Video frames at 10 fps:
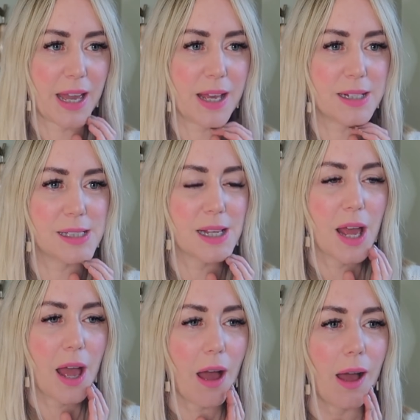years.
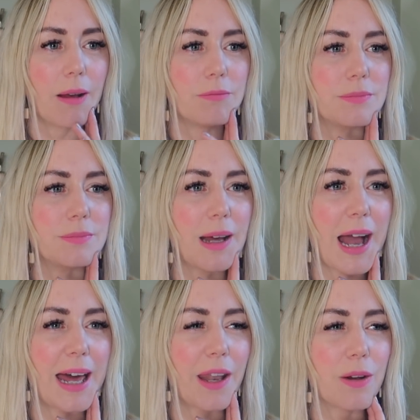And
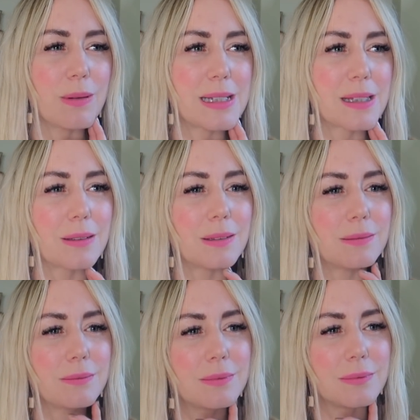I always
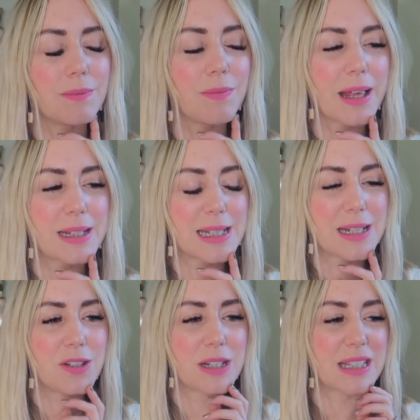thought, that's
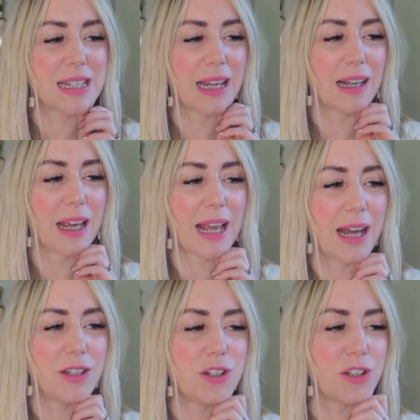interesting. Like,
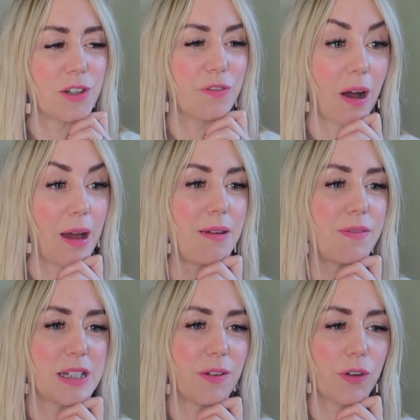can you survive
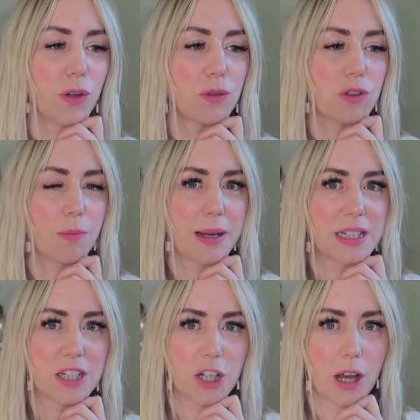a difficult
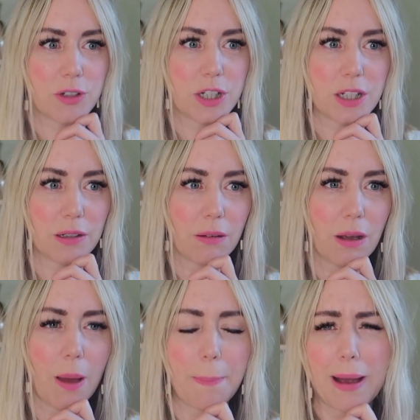traumatic childhood and
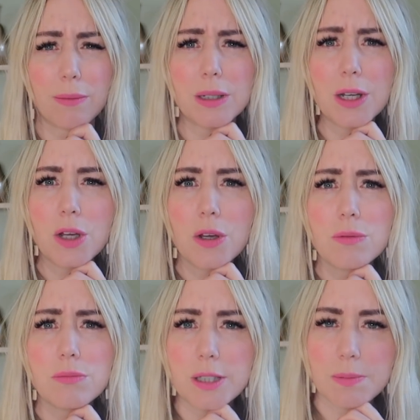come out
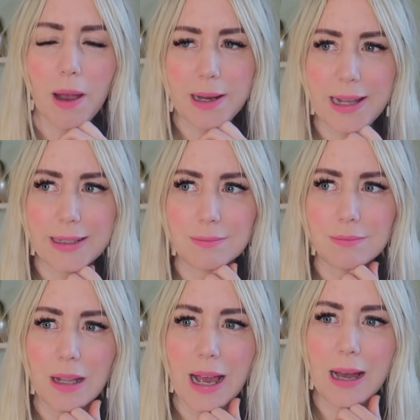
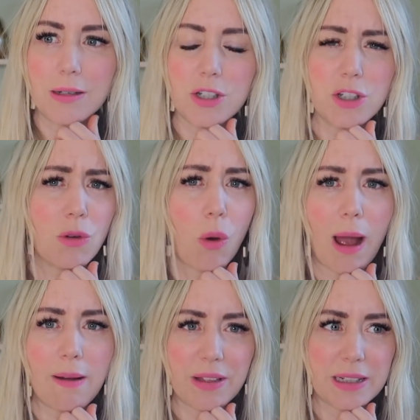smiling and not
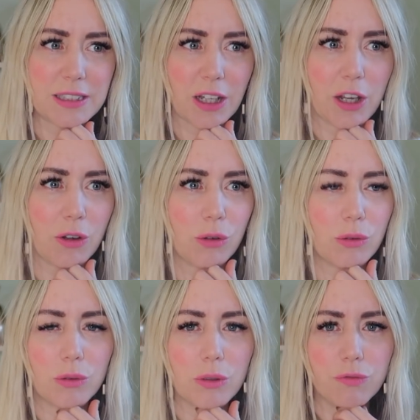have that
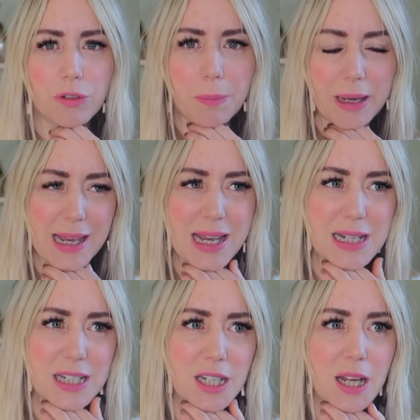cycle
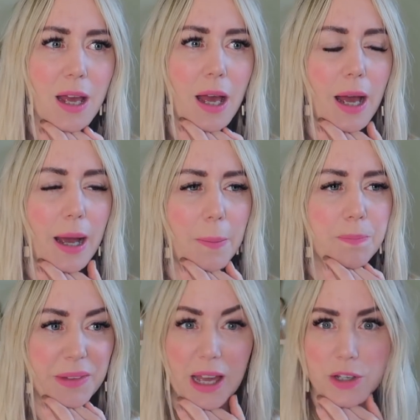repeat?
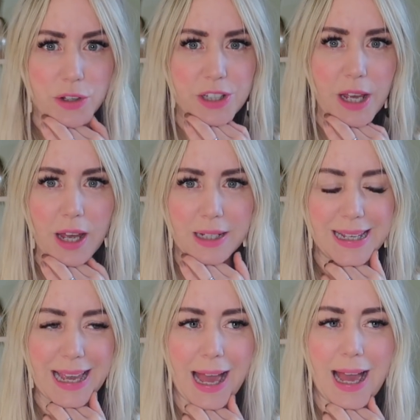And you
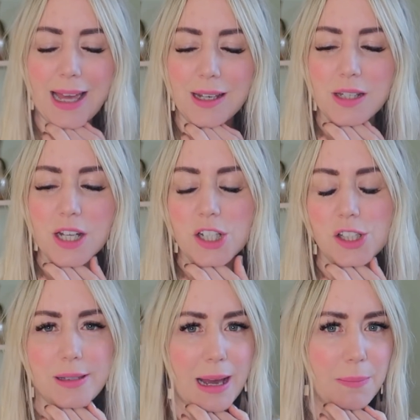certainly can.
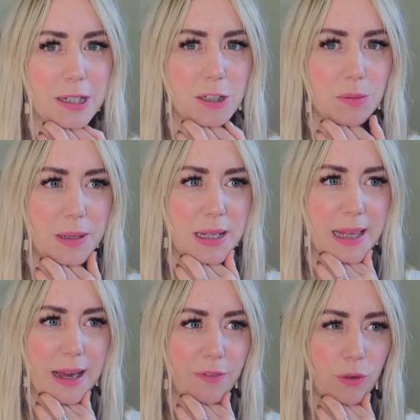So that must be
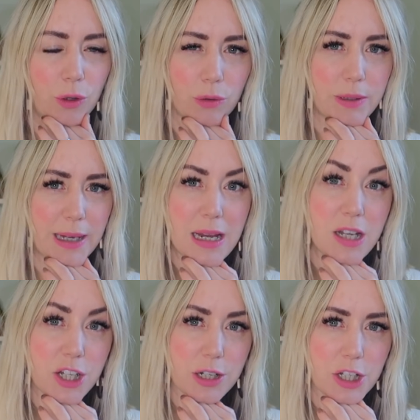there for your
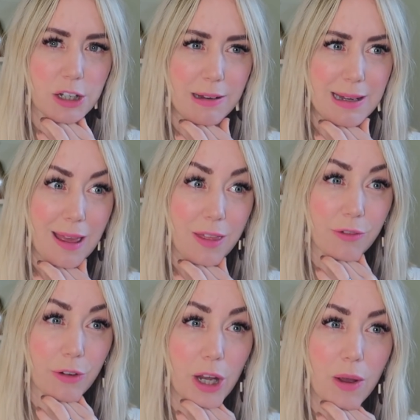nature shining
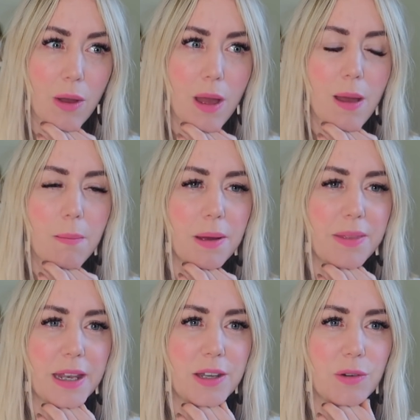through. But
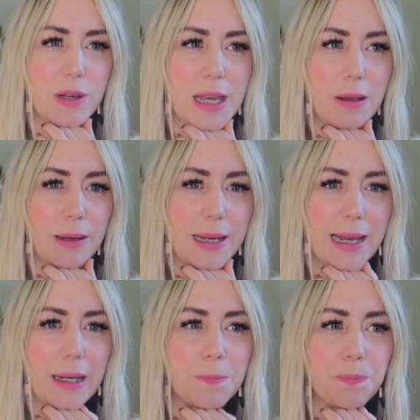then
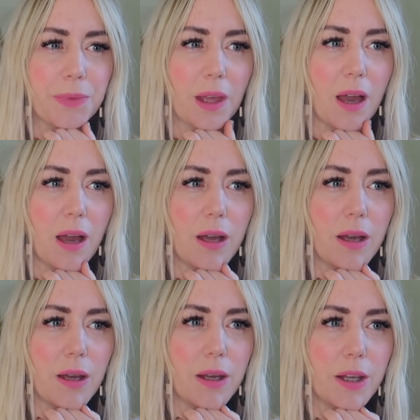equally,
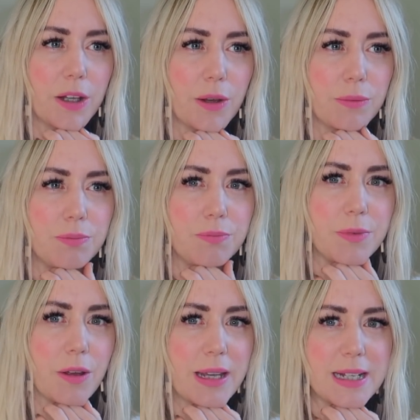you know,
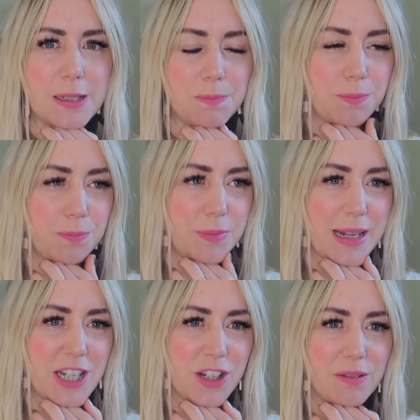no kid is,
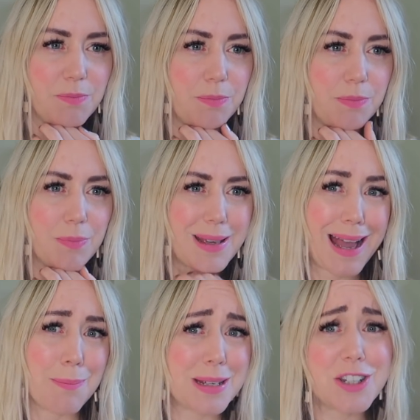nature
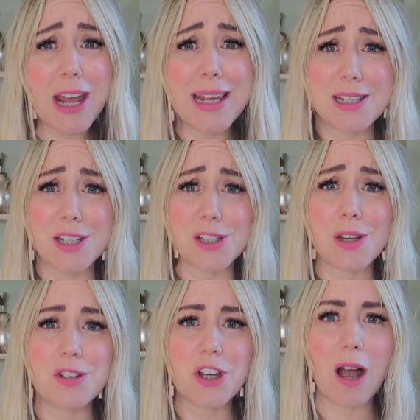can be changed because
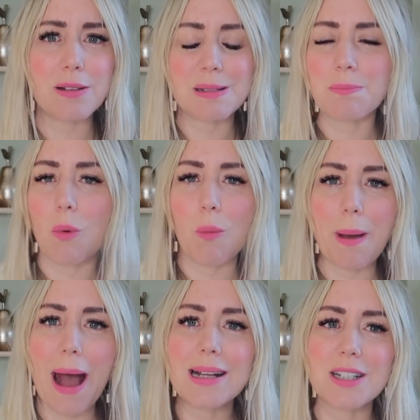no child is born
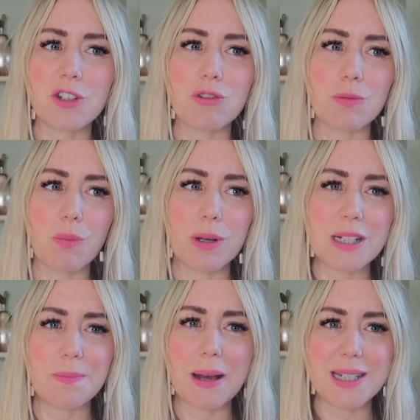bad, and children born
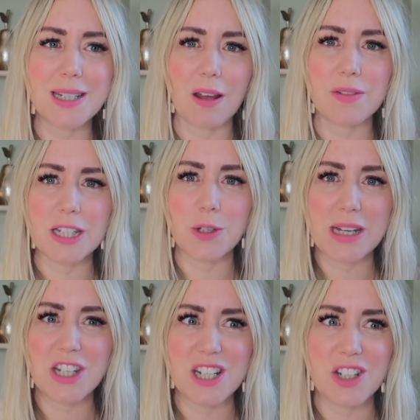into bad, tough
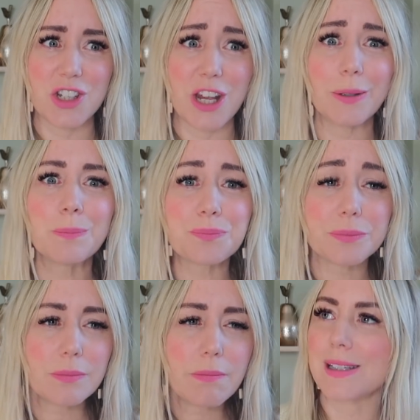situations, you know.
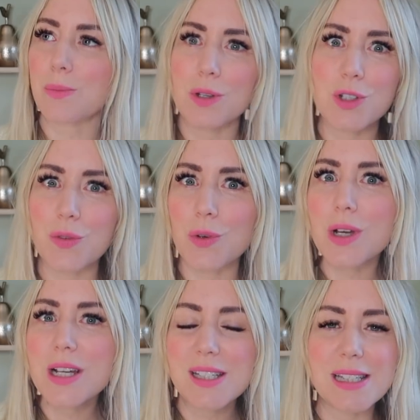There's wonderful
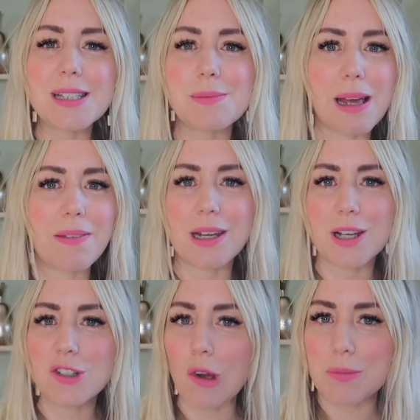systems out there like
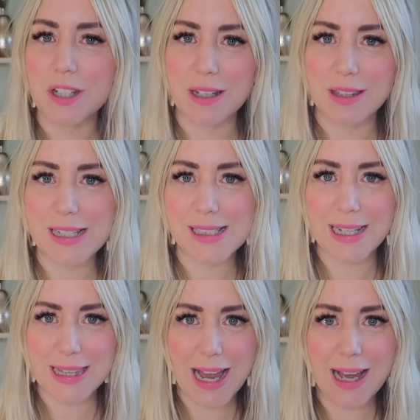adoption and things
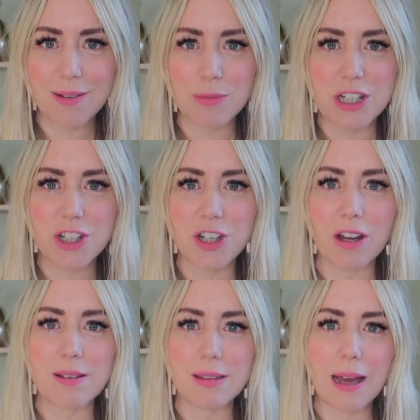like that, which
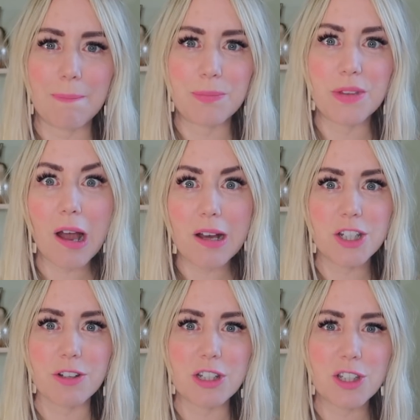show that
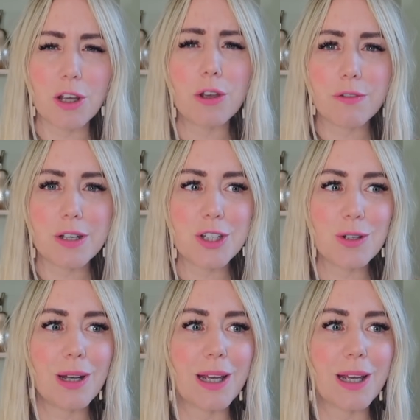nurture is so crucial.